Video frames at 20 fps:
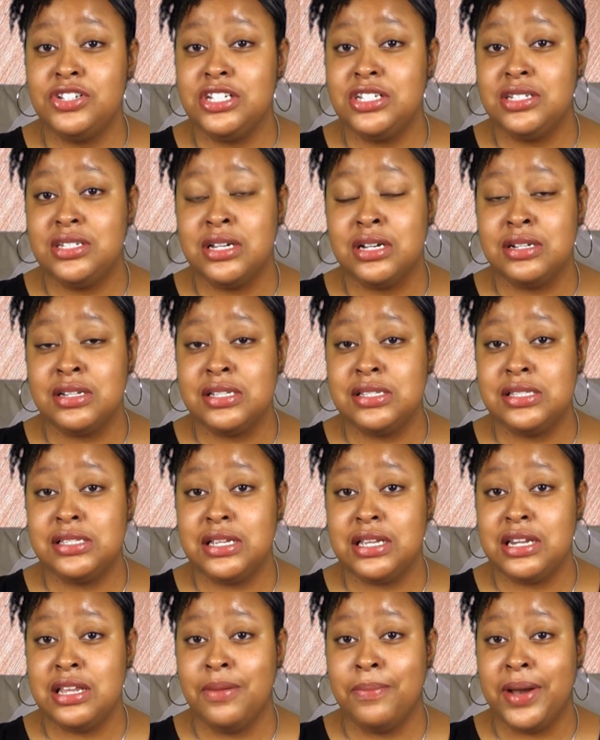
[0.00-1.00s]
she's done this
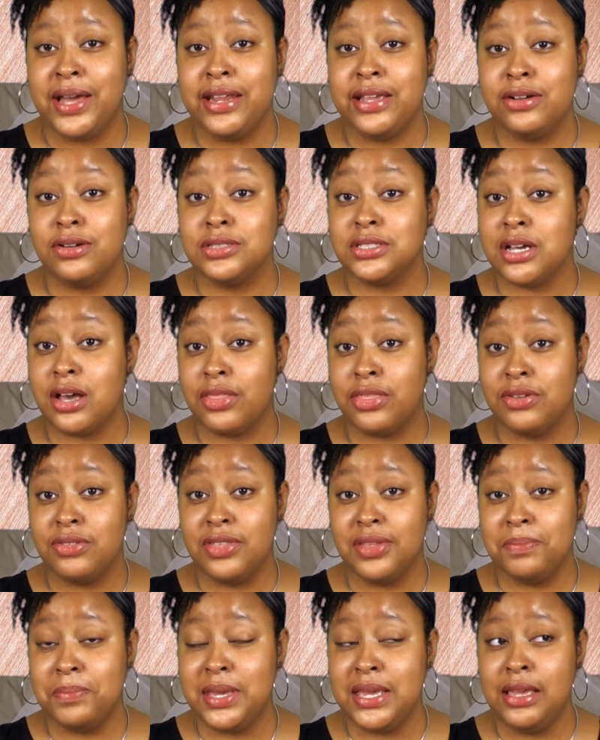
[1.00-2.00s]
to anybody else other
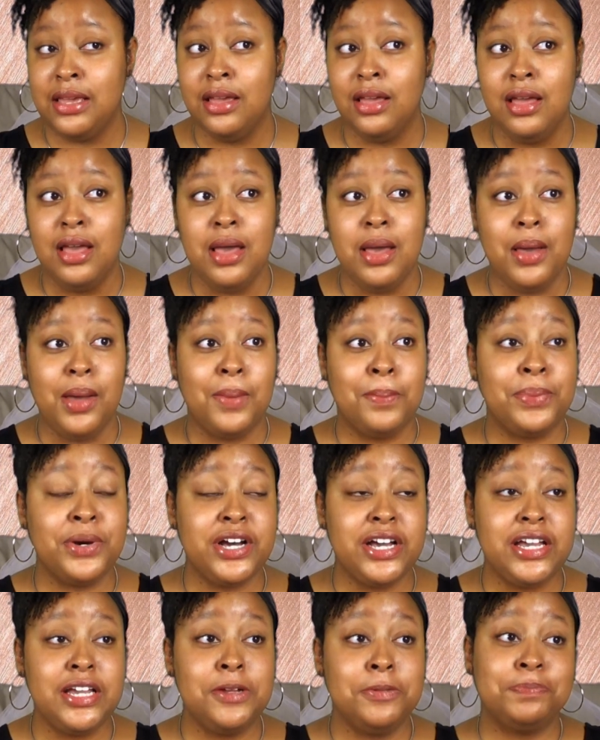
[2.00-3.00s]
than me,
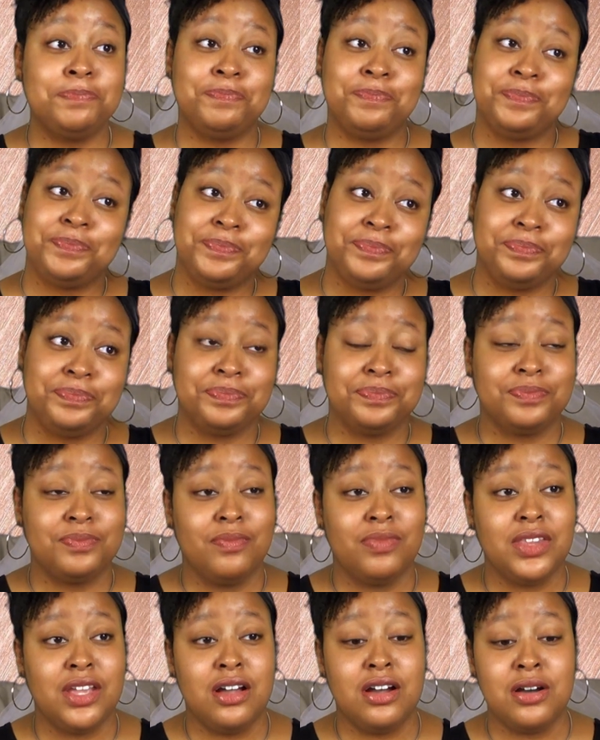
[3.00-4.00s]
but
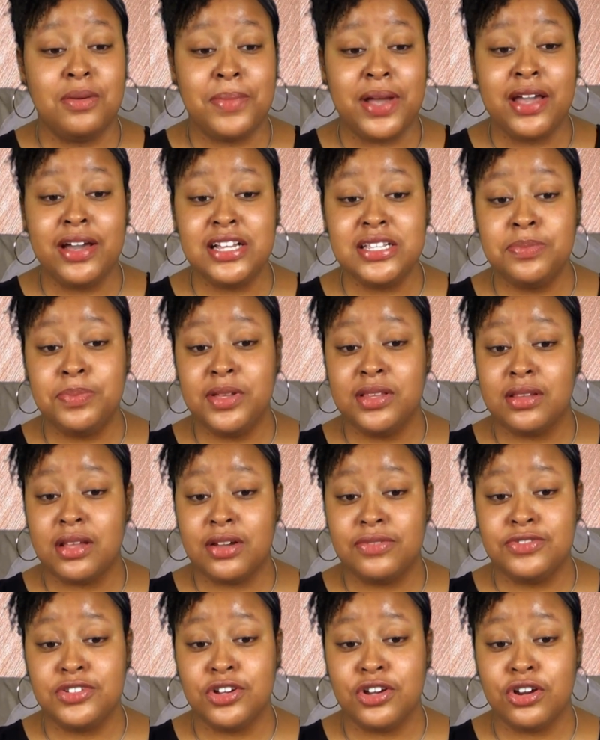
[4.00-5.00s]
my husband
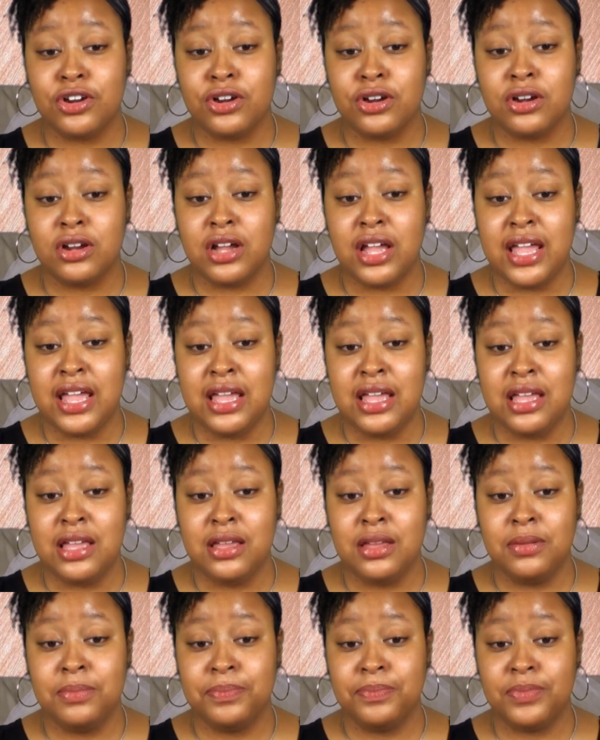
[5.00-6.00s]
left her
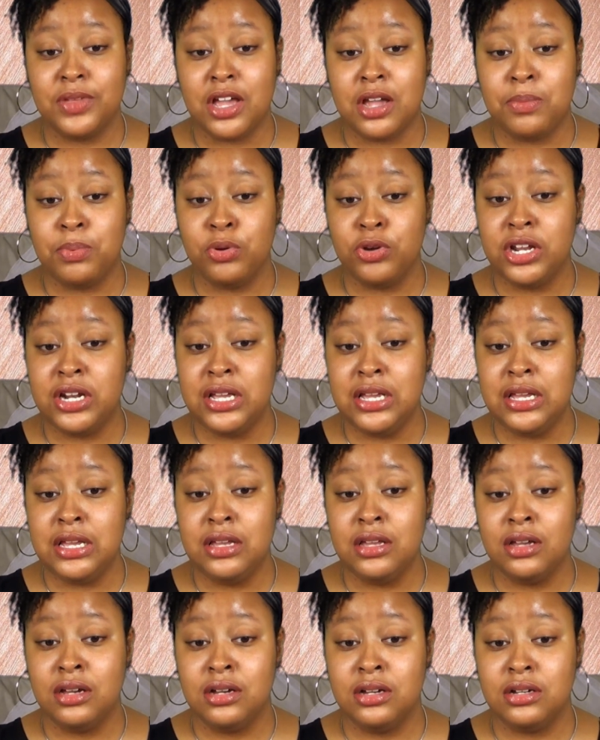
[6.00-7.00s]
a
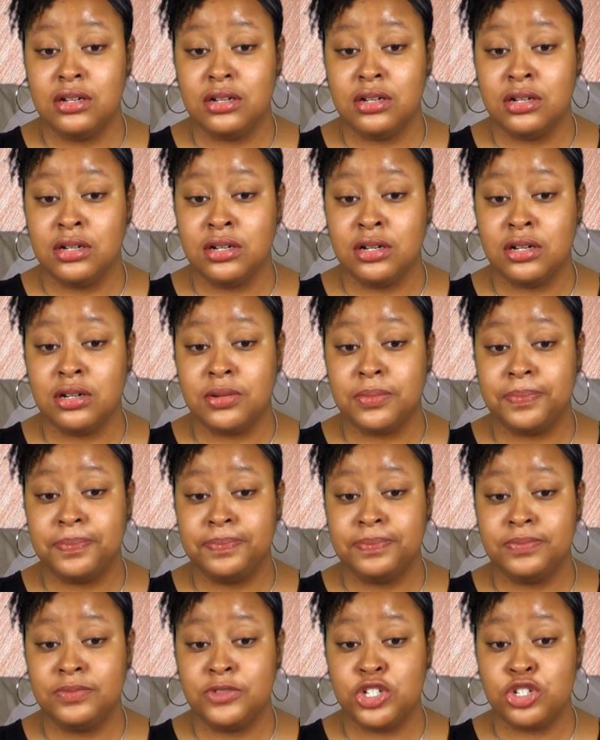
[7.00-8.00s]
pretty
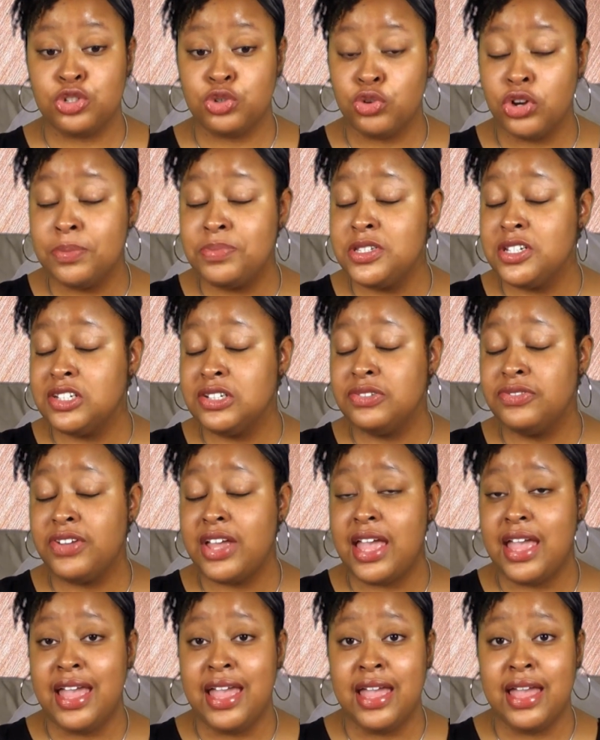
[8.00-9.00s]
descriptive
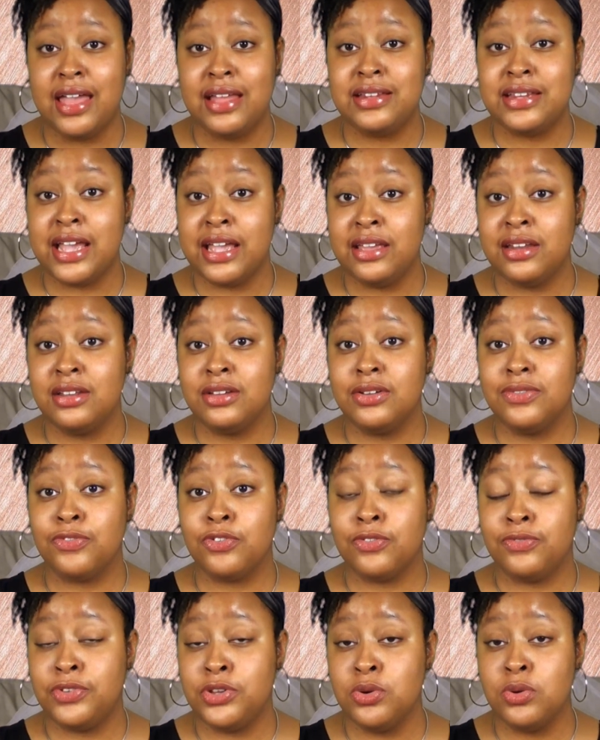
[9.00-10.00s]
and negative
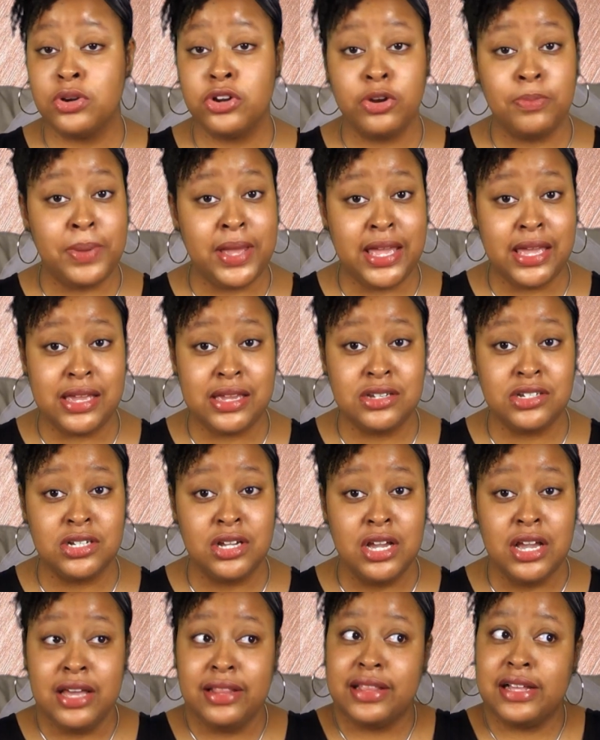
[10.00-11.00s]
review on her page.
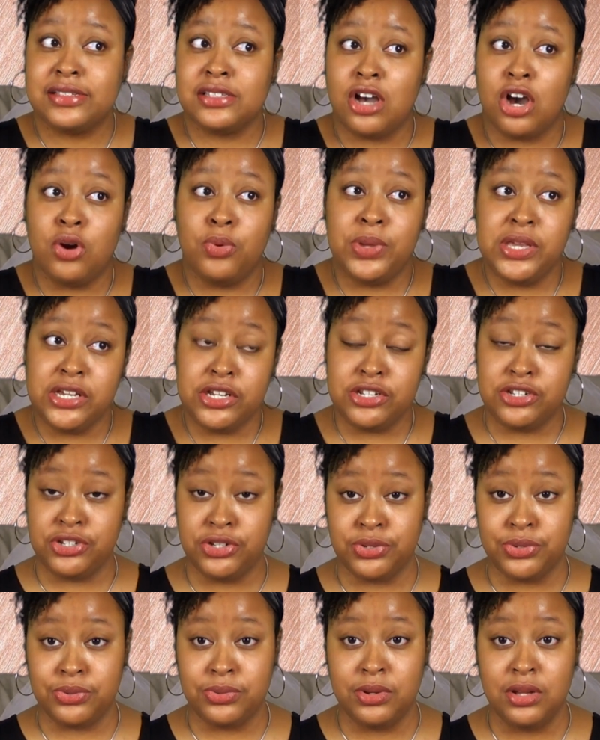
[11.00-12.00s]
That's all we could
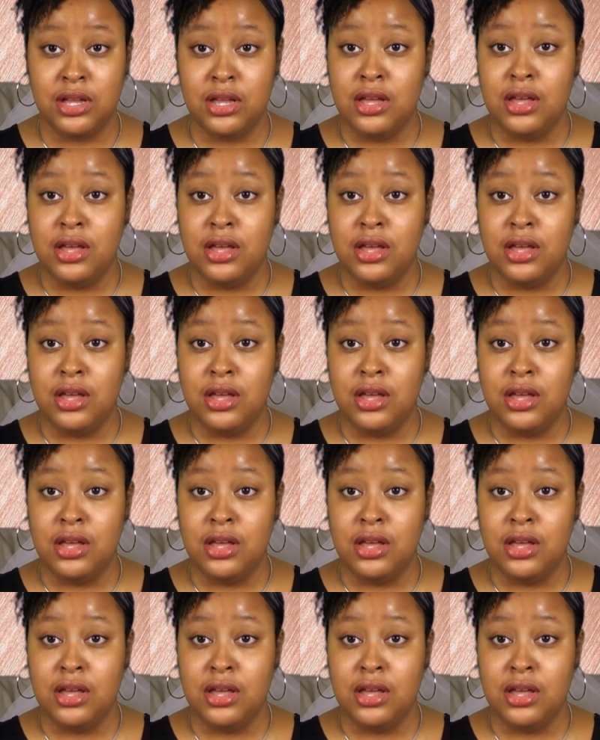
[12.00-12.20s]
do.